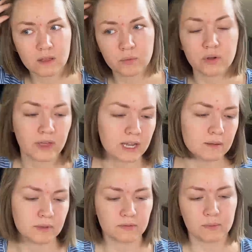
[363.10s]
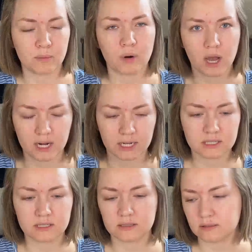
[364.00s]
well, that can be from the product.
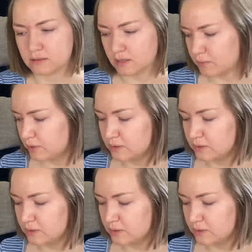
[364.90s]
When